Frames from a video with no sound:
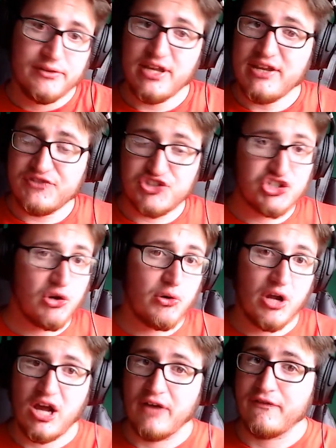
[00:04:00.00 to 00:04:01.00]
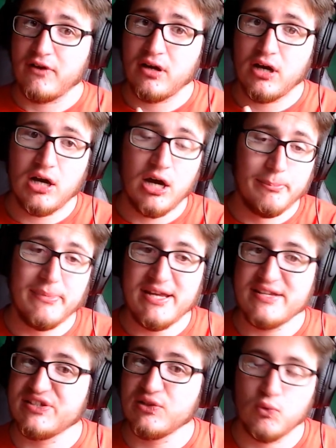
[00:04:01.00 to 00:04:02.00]
They've showed off
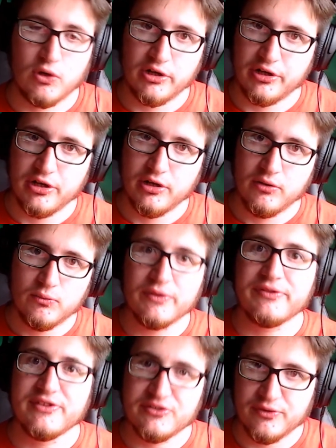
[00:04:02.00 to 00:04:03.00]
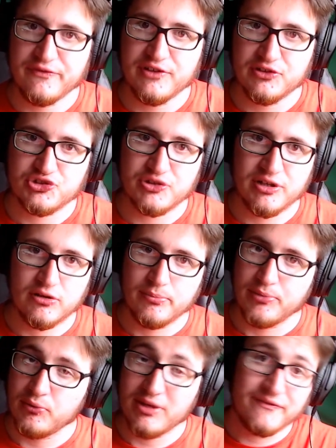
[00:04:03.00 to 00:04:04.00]
amazing work with the reveal trailer,
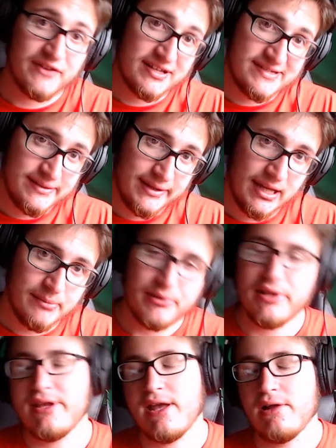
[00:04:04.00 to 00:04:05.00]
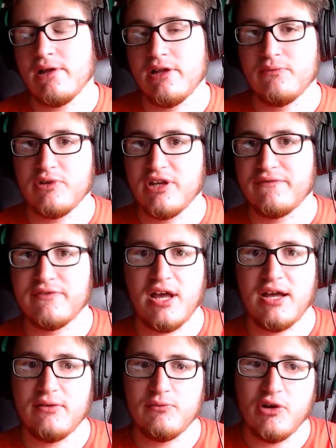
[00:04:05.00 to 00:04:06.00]
but we have not seen gameplay yet, and we
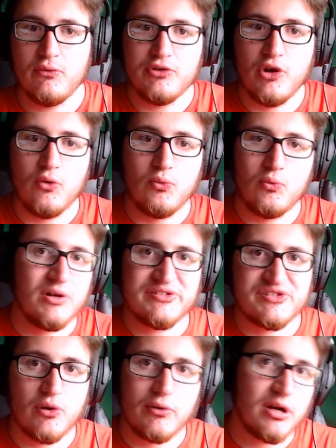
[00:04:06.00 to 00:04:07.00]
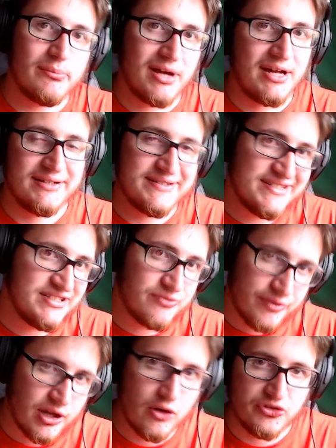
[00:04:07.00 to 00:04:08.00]
don't know what's going on behind the scenes
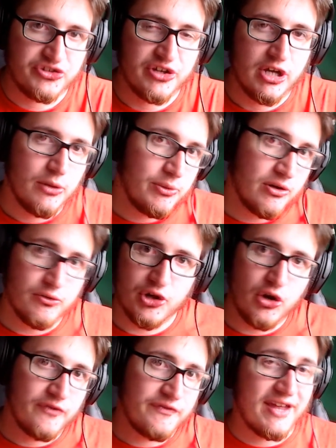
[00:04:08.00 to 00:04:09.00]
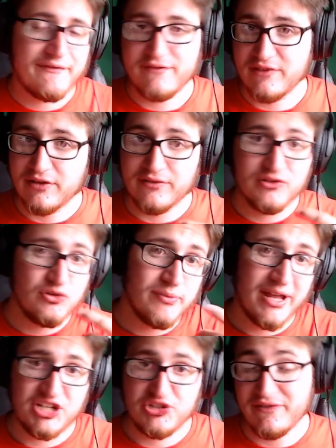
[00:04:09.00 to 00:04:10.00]
with Ghost. We don't know if they have new
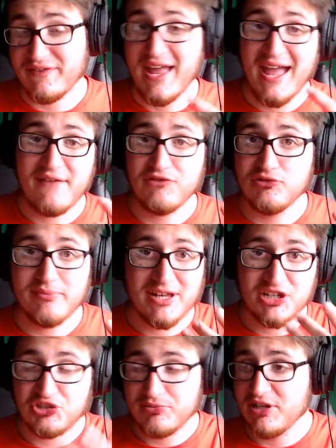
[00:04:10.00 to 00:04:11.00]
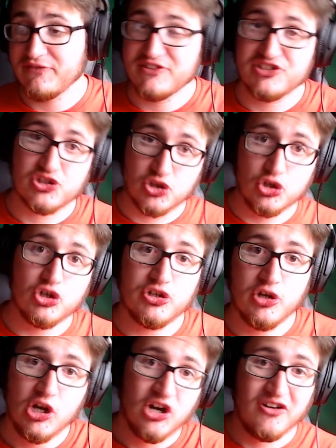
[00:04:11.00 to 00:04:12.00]
management, if it's good,
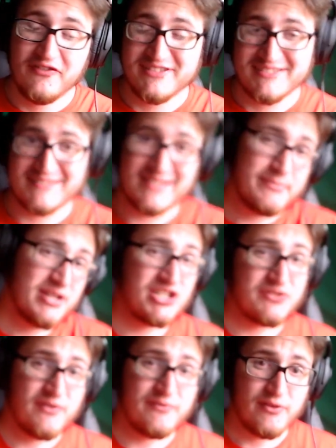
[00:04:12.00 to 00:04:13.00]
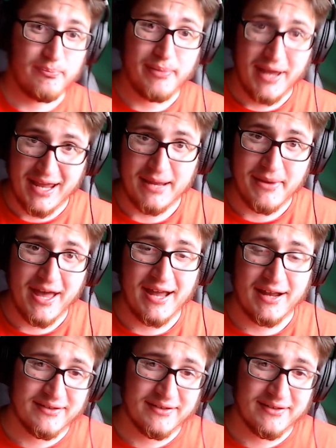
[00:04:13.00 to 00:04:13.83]
or if it's the same management for Payback.